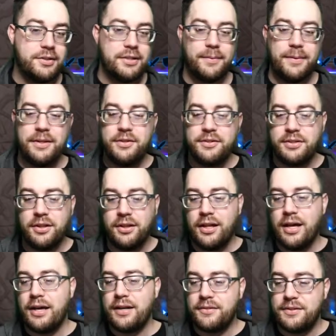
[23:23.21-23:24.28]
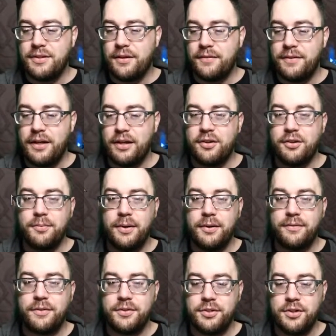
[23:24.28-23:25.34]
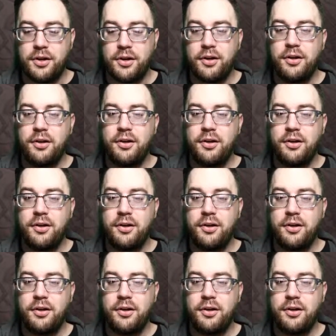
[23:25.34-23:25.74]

I mean, there's a lot of stuff that it could be for sure.